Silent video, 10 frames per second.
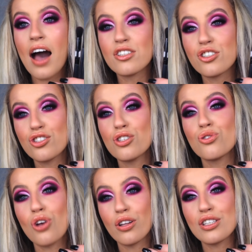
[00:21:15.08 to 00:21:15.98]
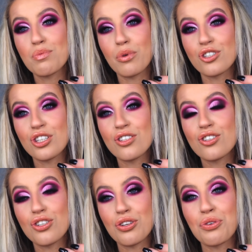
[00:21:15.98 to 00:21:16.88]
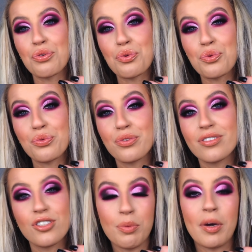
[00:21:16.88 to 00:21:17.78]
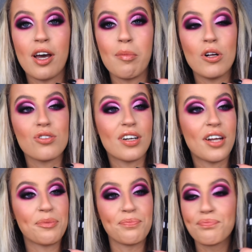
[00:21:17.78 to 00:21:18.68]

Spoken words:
I just used all these brushes to do my eyeballs right now.